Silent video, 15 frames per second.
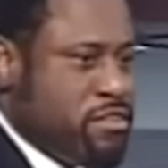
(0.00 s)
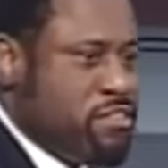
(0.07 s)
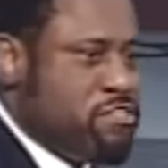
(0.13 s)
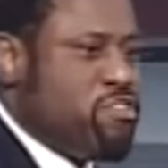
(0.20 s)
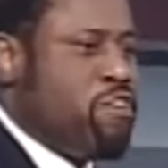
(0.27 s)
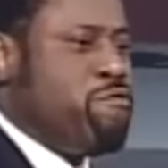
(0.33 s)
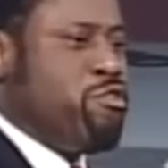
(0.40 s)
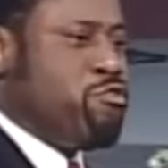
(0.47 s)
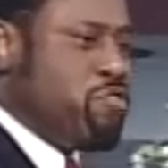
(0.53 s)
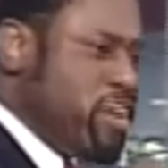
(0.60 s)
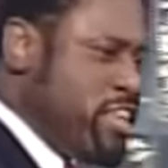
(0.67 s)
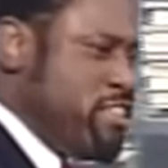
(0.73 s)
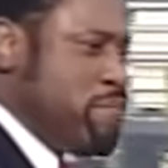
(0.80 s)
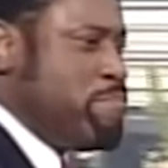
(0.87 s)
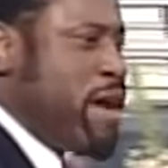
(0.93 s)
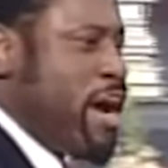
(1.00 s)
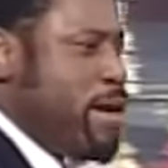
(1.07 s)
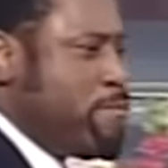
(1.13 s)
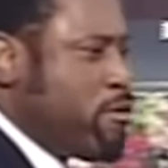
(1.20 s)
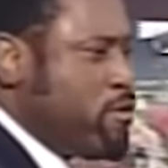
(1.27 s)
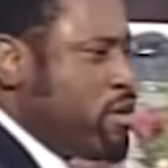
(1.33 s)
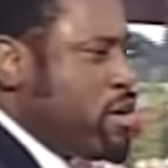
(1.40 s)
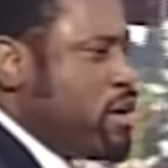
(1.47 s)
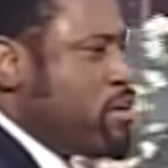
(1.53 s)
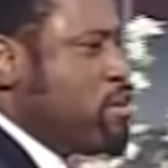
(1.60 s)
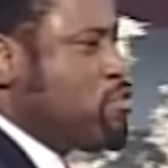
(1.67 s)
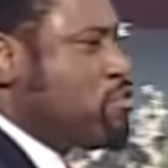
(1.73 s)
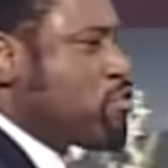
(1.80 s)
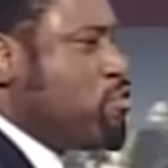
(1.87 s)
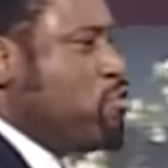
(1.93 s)
So if you read the Bible
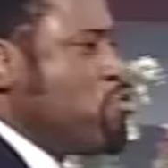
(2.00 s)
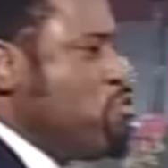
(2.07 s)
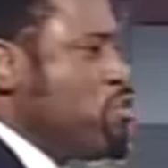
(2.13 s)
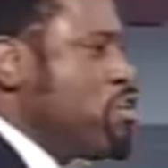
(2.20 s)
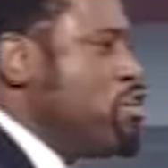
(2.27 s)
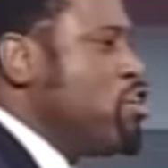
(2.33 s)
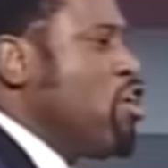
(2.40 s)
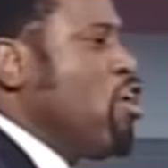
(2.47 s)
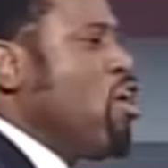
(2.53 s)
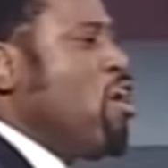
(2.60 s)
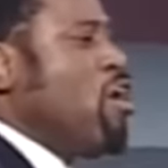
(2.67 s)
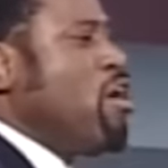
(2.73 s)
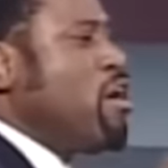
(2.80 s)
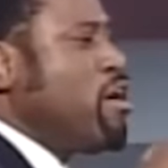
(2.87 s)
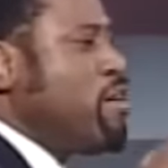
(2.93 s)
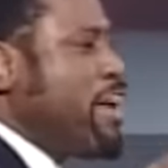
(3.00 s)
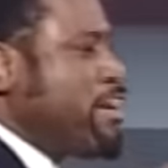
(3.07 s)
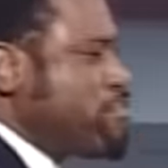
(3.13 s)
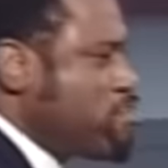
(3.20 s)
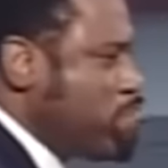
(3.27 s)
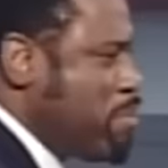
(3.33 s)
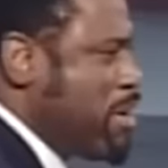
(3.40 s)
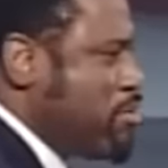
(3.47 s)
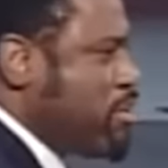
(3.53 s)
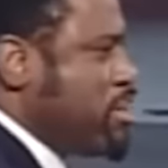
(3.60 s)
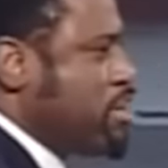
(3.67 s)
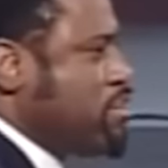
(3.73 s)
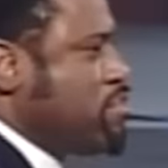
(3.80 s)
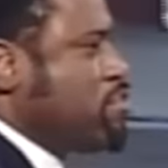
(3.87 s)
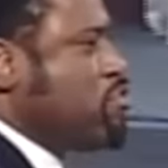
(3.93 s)
through your
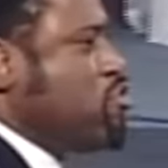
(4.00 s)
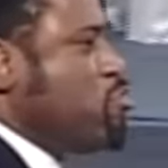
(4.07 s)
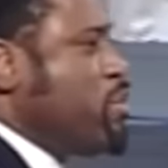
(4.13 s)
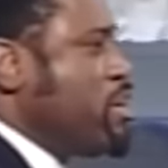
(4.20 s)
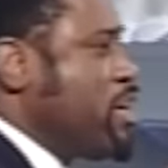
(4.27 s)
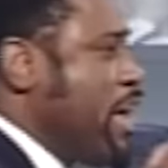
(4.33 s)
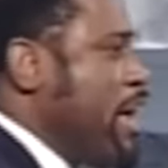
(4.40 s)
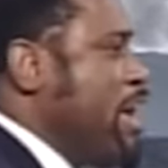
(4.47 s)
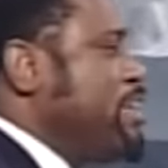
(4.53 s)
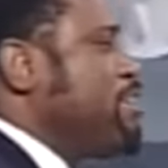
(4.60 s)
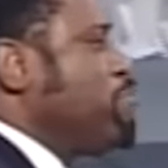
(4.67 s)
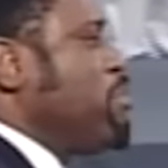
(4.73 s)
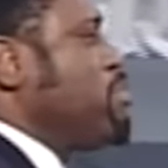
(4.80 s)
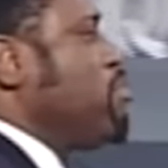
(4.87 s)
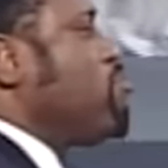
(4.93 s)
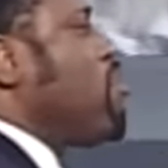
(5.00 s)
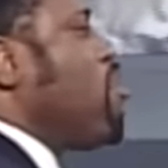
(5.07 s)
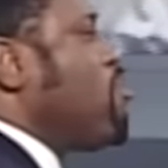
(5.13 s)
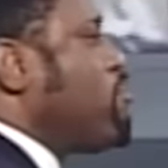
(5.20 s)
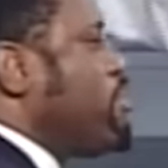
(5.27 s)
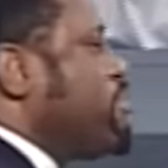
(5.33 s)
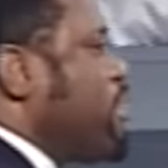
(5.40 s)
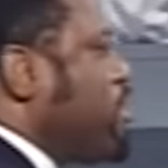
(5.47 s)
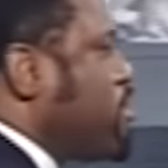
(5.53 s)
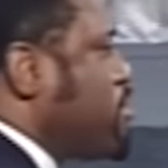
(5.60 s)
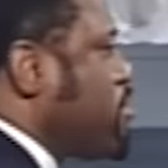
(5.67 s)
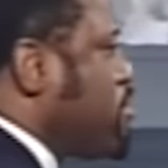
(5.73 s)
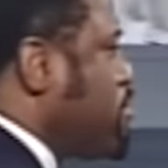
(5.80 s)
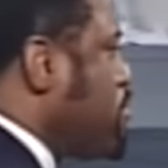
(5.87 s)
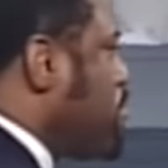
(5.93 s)
experience, you will end up with the wrong result.